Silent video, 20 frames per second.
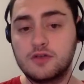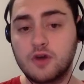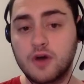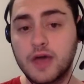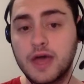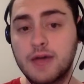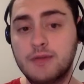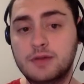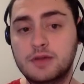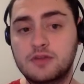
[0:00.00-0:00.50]
so
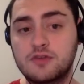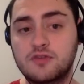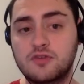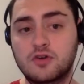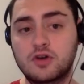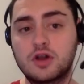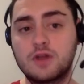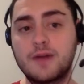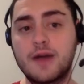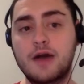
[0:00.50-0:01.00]
I am
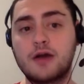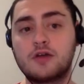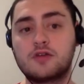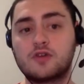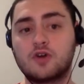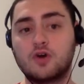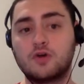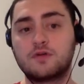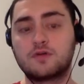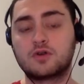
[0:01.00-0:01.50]
concerned about
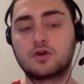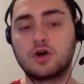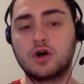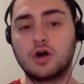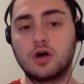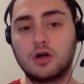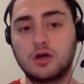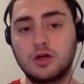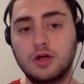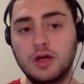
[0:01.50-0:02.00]
his
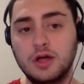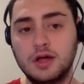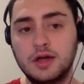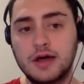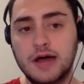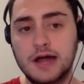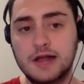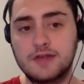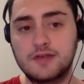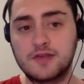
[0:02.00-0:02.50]
overall,
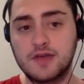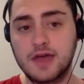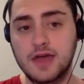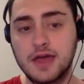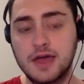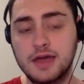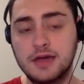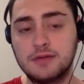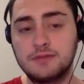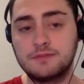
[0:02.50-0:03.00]
I'd
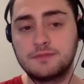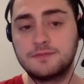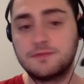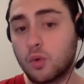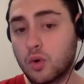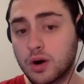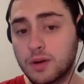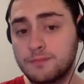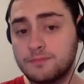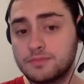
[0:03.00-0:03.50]
say,
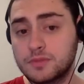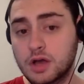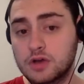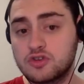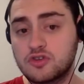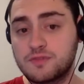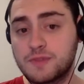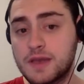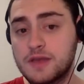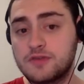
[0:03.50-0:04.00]
form,
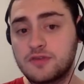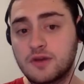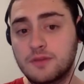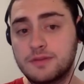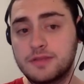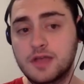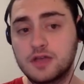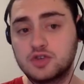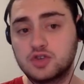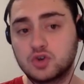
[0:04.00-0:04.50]
just based
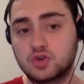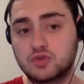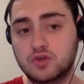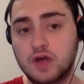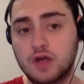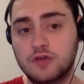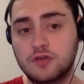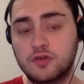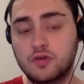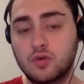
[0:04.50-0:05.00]
on potential
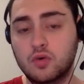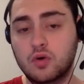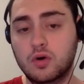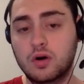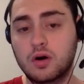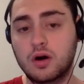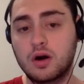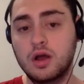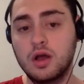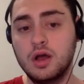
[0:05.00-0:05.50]
rust
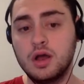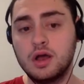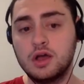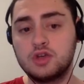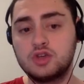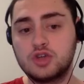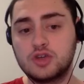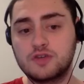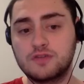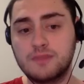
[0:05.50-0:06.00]
or
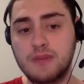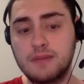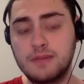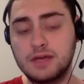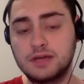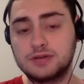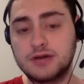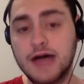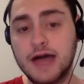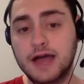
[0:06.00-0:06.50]
just
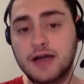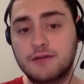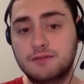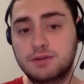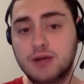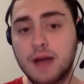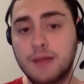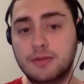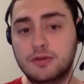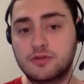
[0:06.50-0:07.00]
maybe a lack of
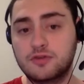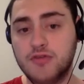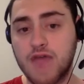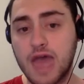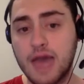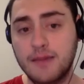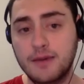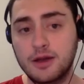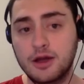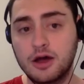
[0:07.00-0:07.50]
proper
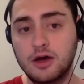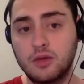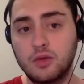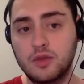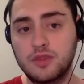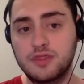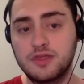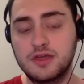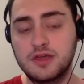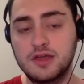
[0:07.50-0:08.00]
stamina
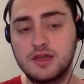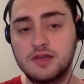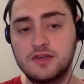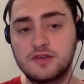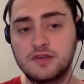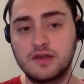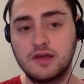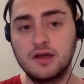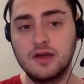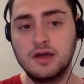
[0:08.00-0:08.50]
with
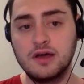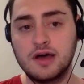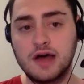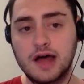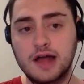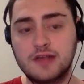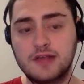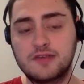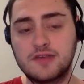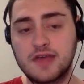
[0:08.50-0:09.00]
his,
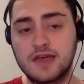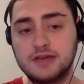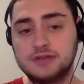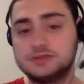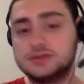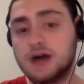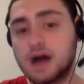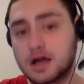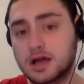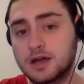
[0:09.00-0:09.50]
I'd say,
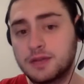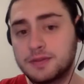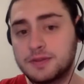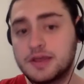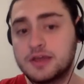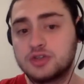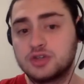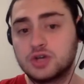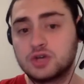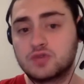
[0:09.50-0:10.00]
luck
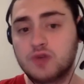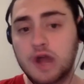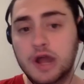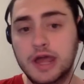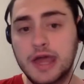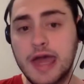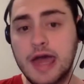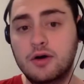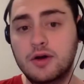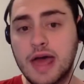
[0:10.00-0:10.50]
potentially
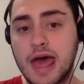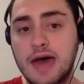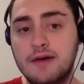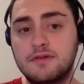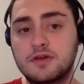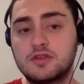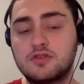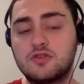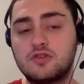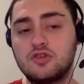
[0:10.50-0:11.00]
running out,
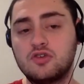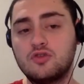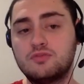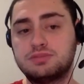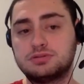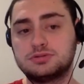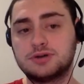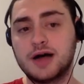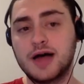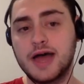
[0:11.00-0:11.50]
having
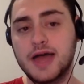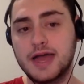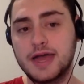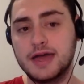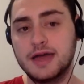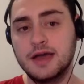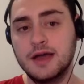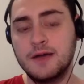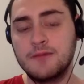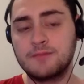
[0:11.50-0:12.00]
to
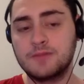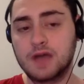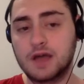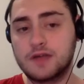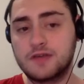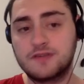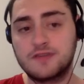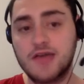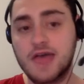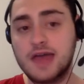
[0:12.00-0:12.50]
play
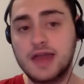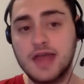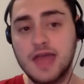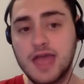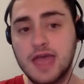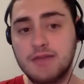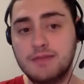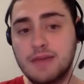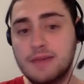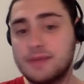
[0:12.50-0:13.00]
a set
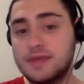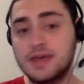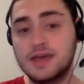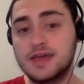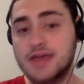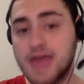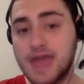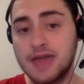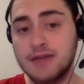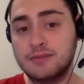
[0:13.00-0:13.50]
and maybe
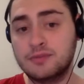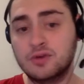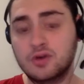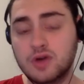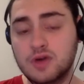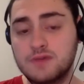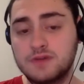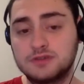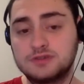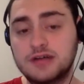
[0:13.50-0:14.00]
a game,
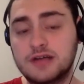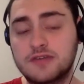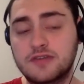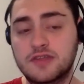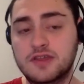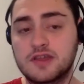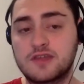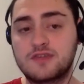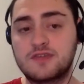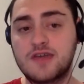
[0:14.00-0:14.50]
or even
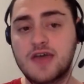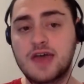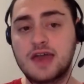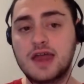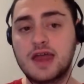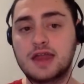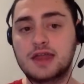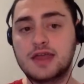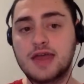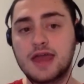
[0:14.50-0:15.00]
less than a
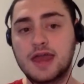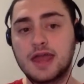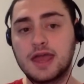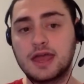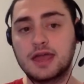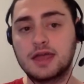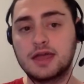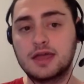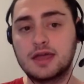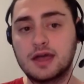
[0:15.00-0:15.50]
set, and
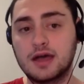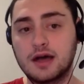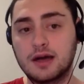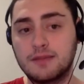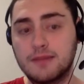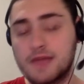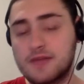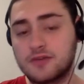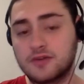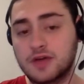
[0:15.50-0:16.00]
getting
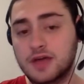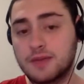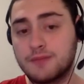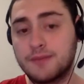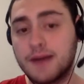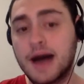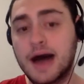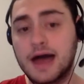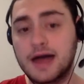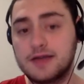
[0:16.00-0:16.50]
basically a
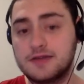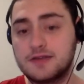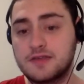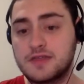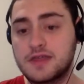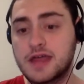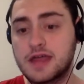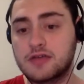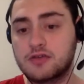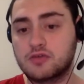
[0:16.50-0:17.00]
bye into
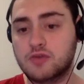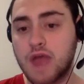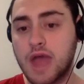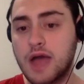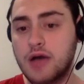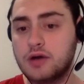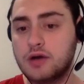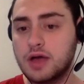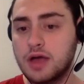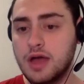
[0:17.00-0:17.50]
the next
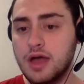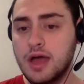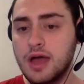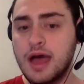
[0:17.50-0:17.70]
round.